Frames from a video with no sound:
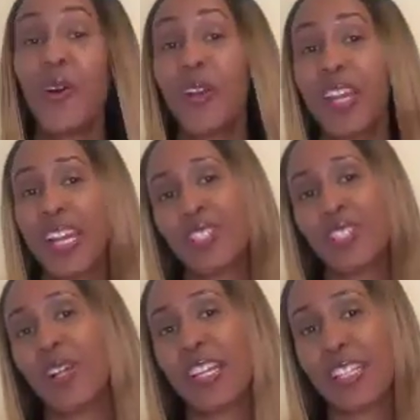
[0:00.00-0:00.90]
Okay, let's
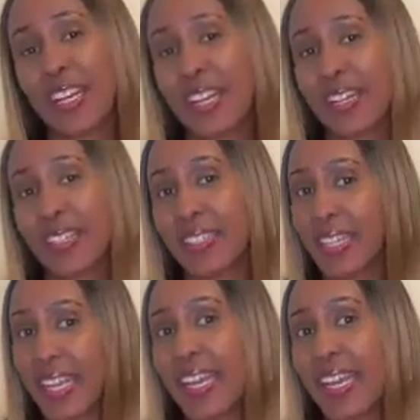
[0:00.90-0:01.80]
call it
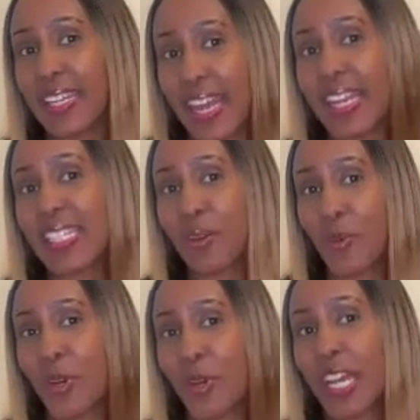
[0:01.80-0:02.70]
day and night and
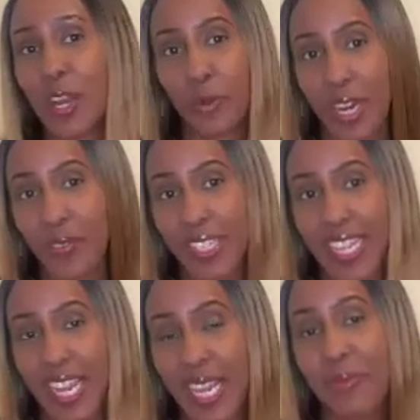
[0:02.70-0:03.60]
morning or whatever
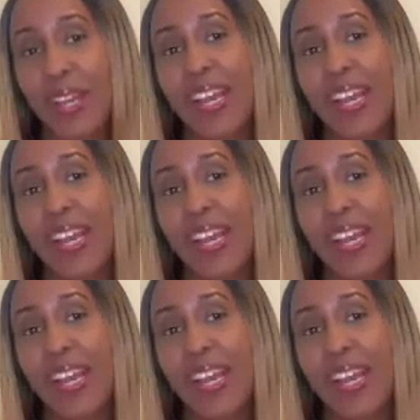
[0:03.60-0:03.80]
time.